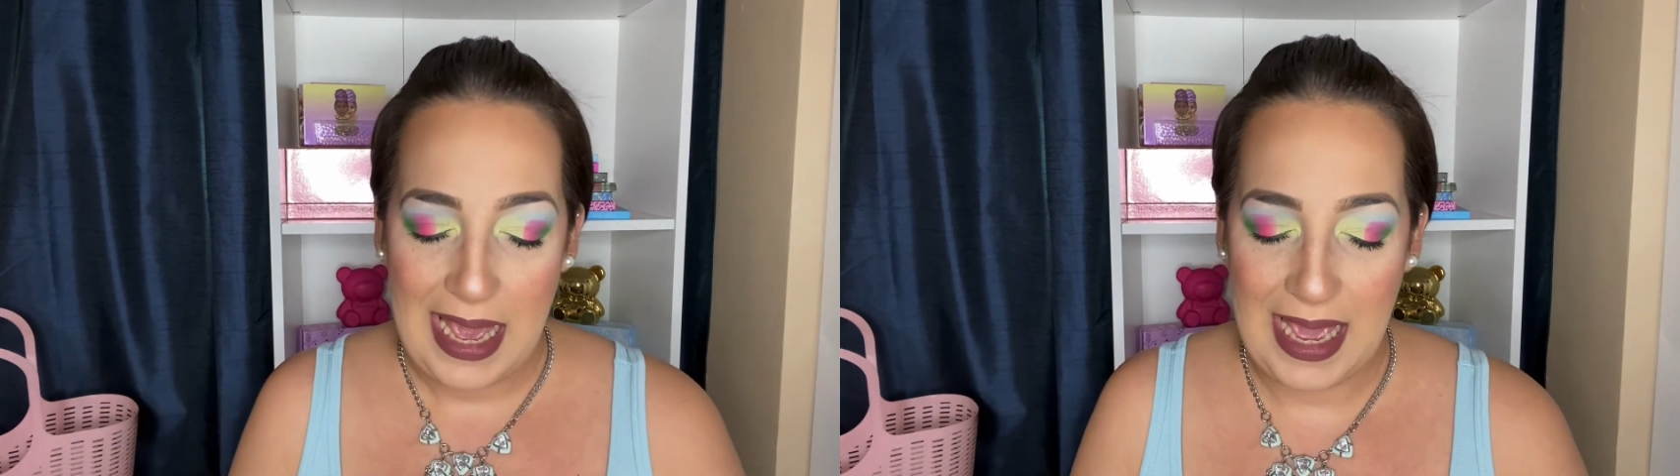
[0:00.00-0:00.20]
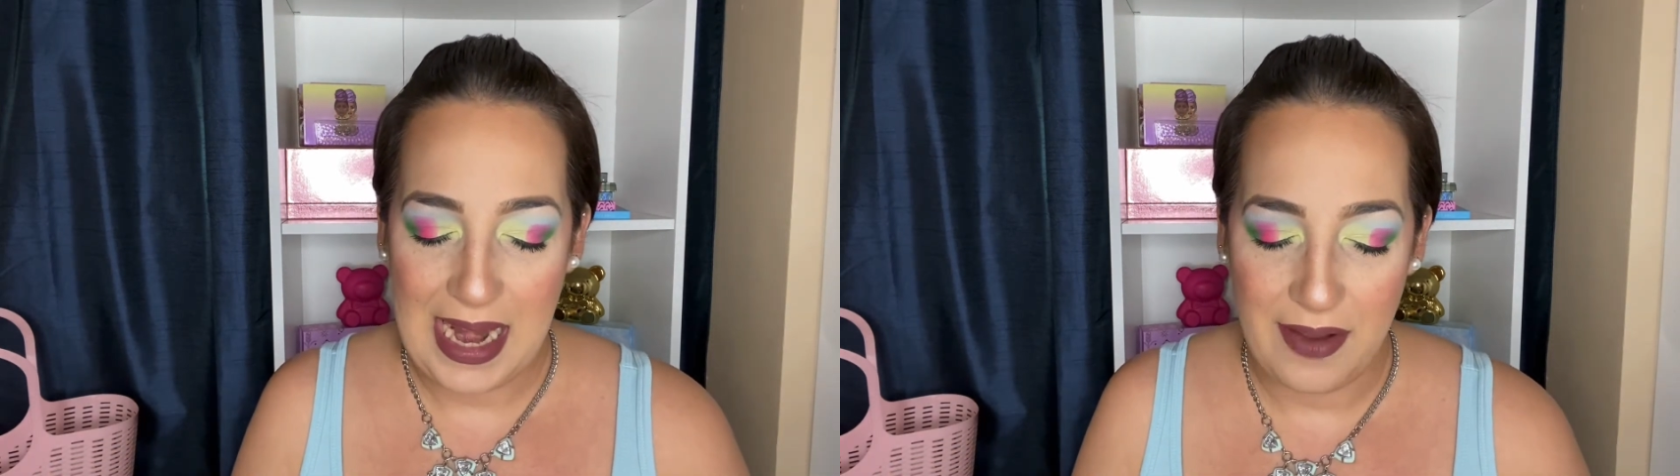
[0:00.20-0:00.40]

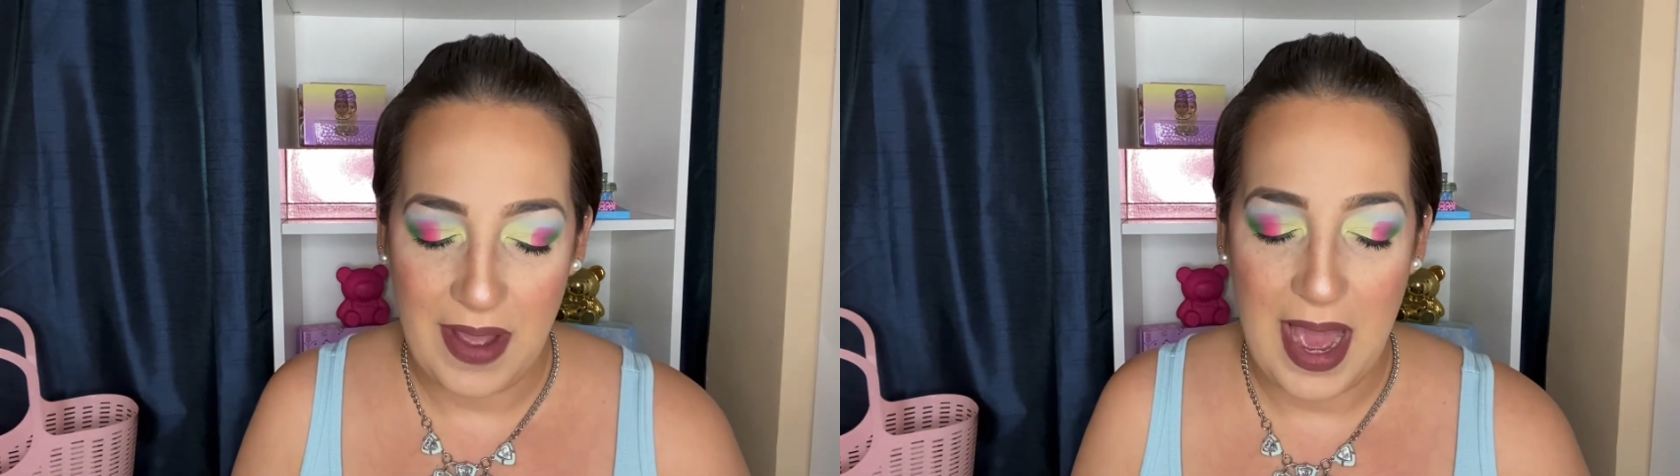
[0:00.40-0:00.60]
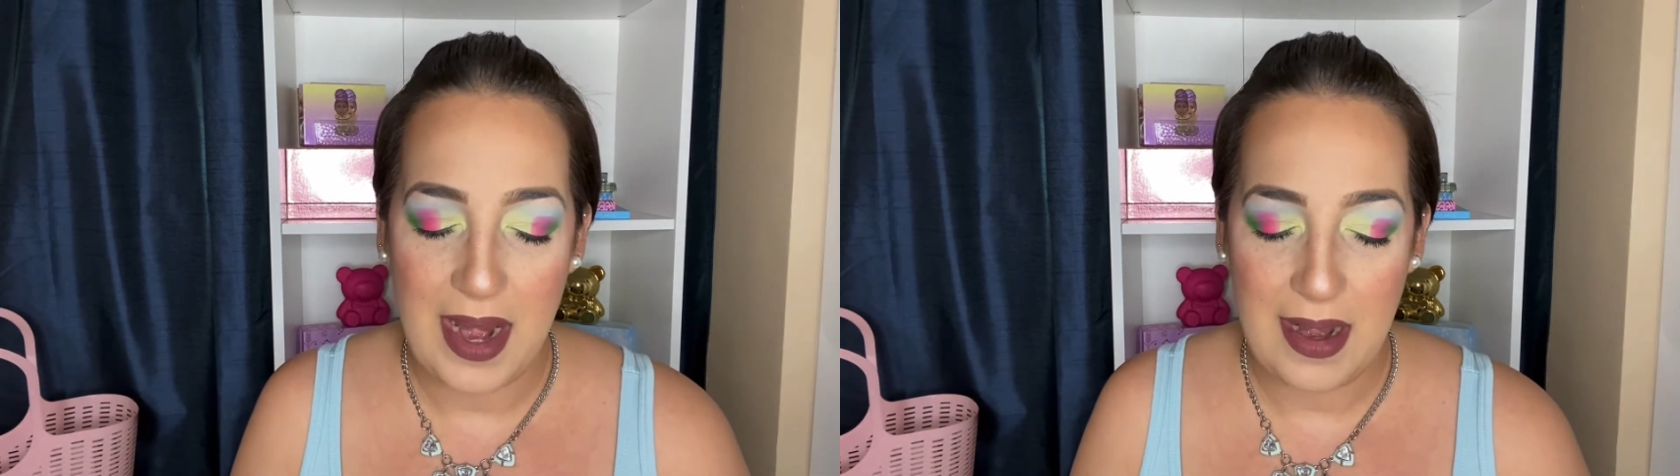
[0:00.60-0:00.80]
And I've
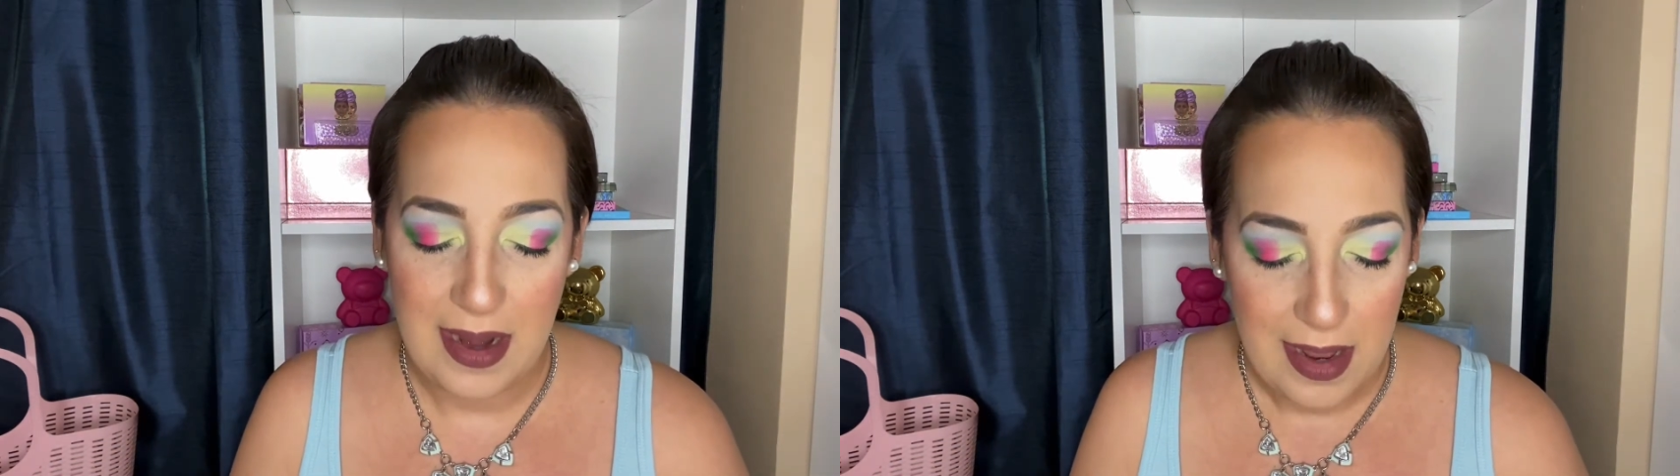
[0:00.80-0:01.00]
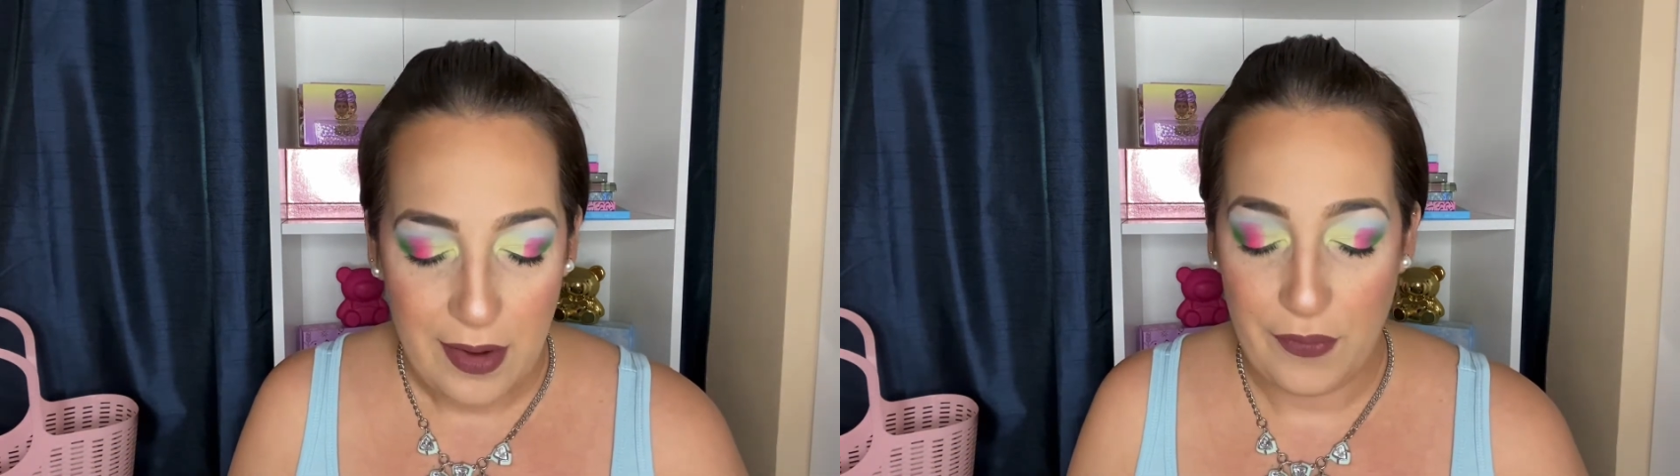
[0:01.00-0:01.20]
had
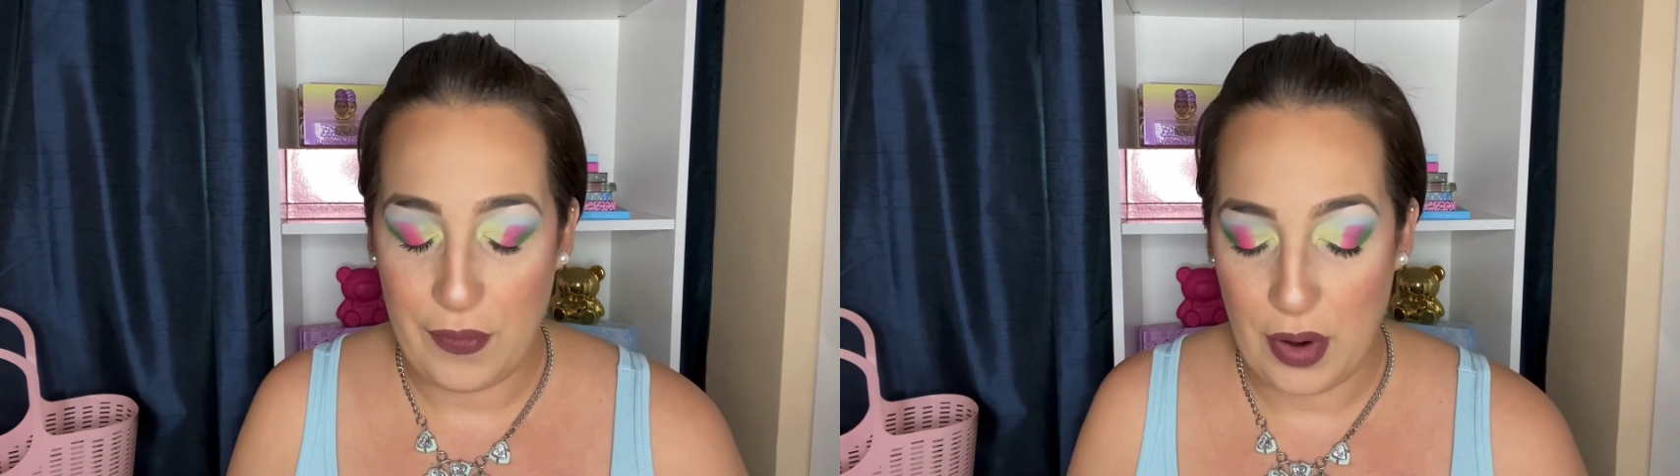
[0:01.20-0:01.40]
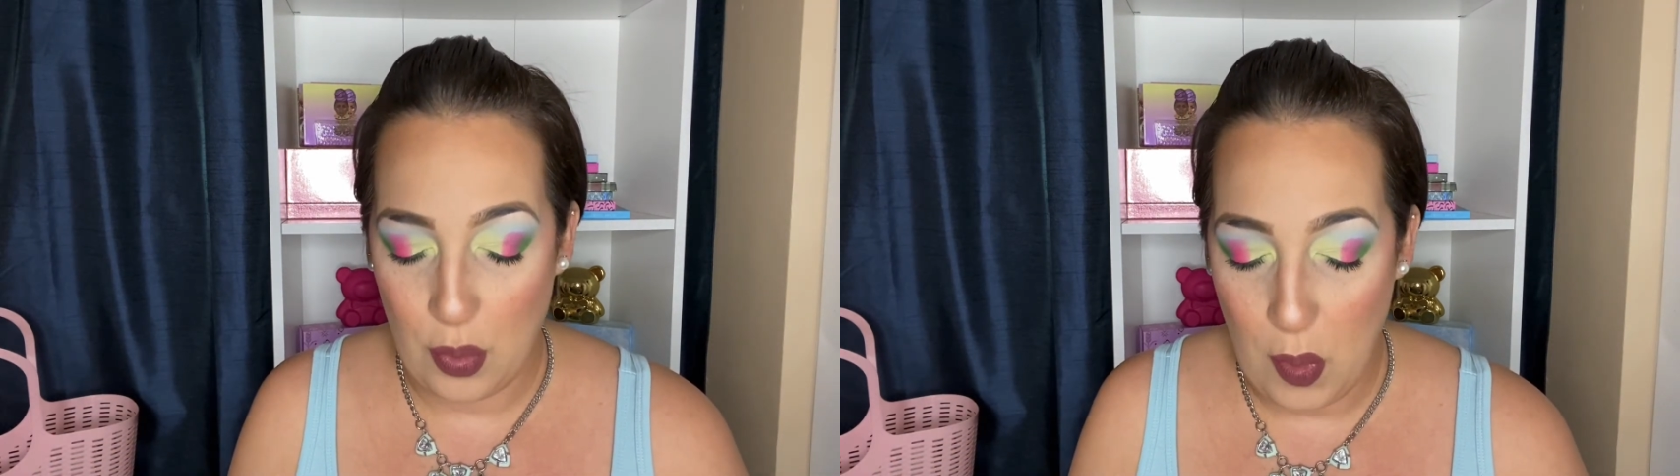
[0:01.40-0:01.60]
it
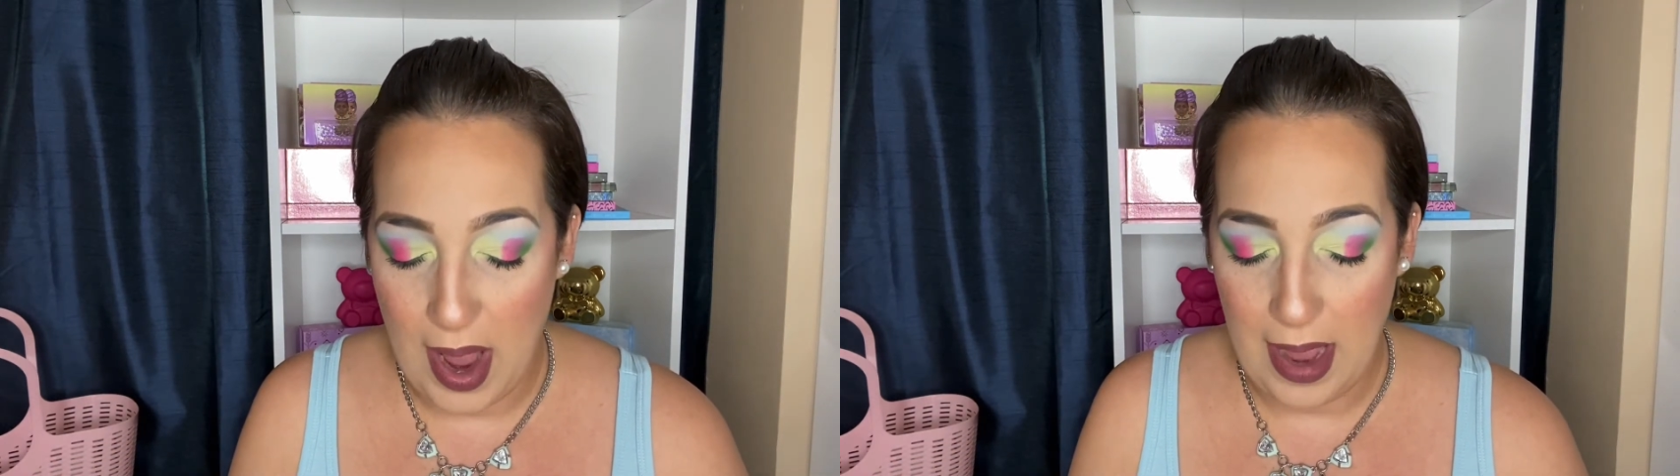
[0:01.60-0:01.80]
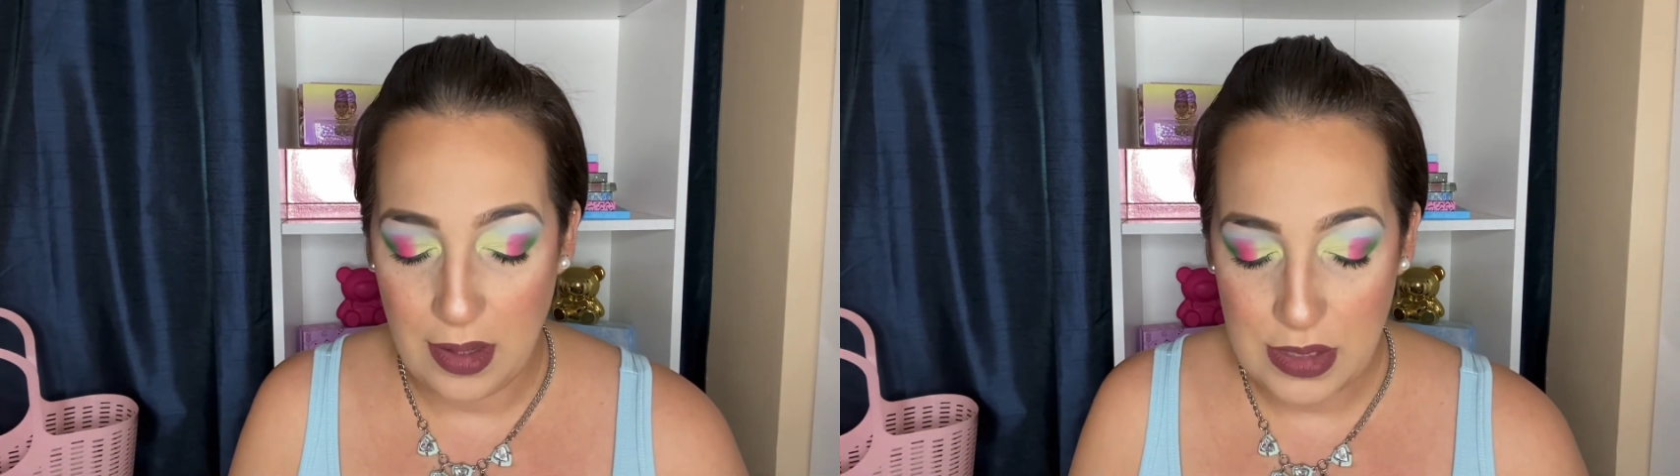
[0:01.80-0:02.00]
for a
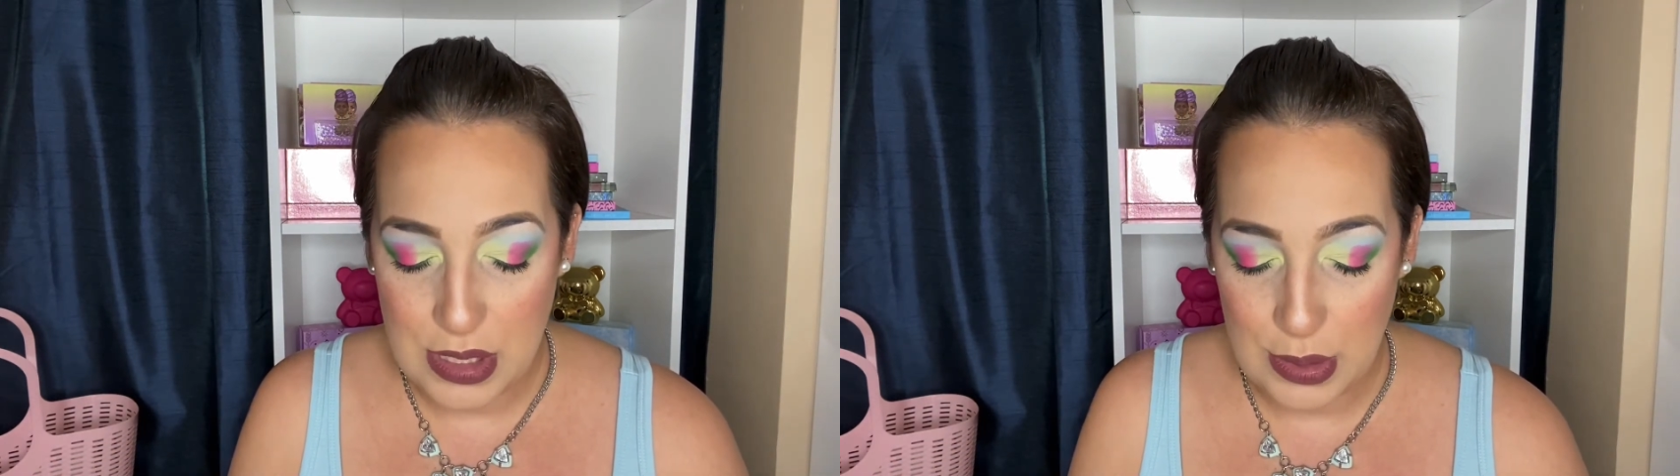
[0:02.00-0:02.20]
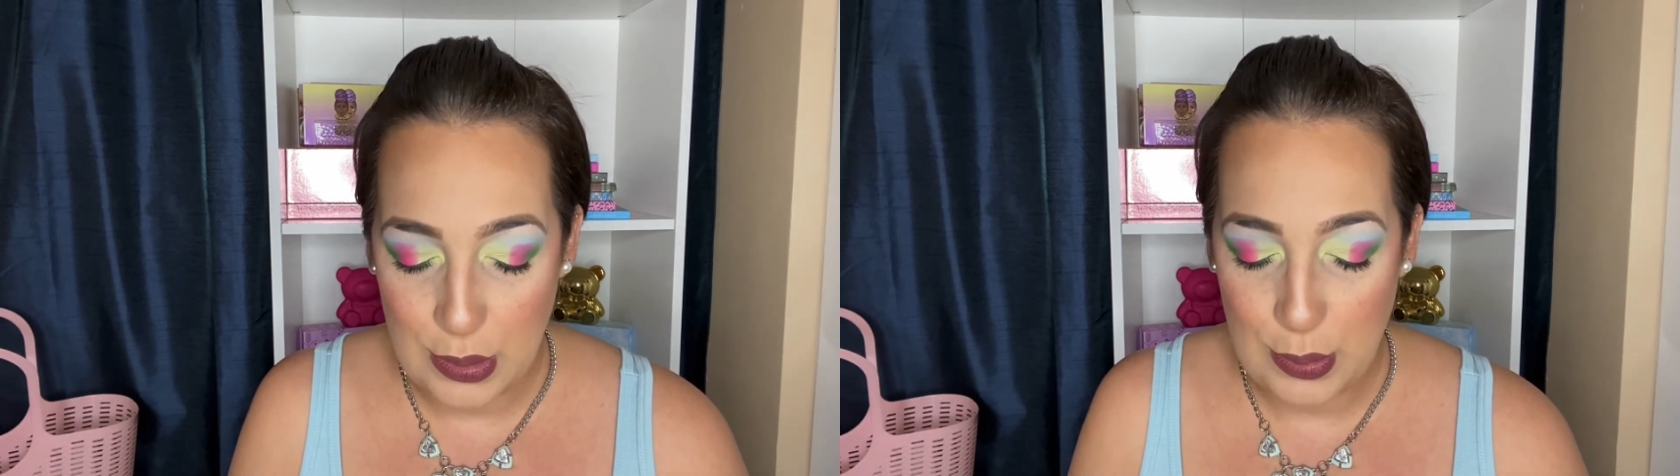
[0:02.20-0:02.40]
while
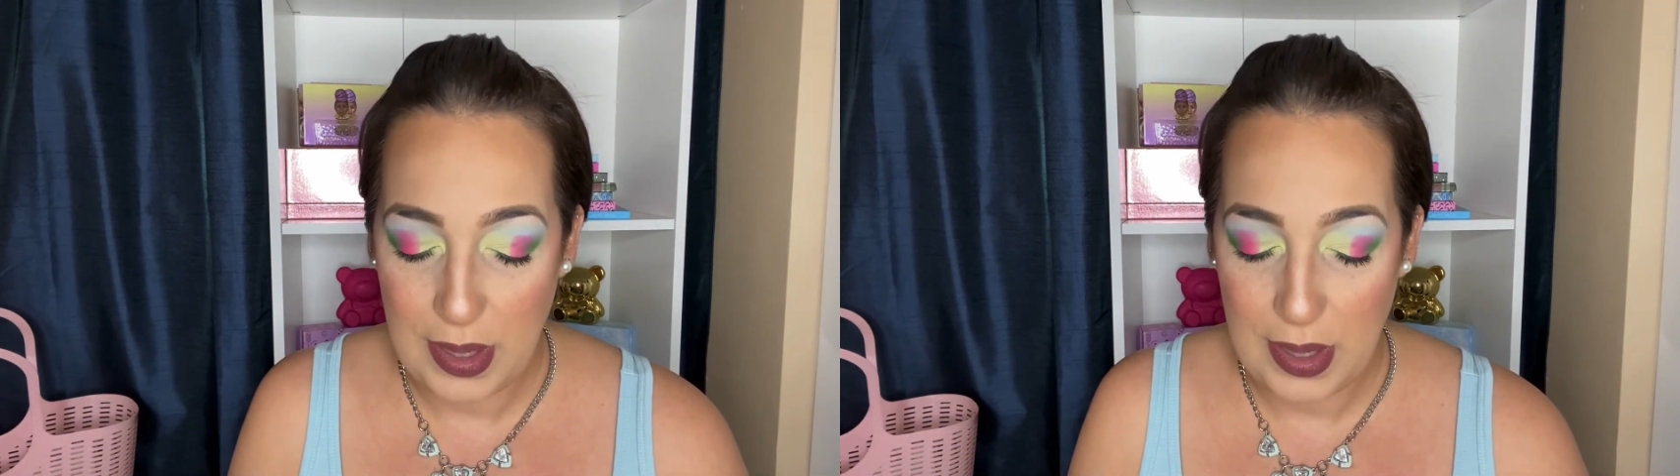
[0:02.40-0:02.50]
too.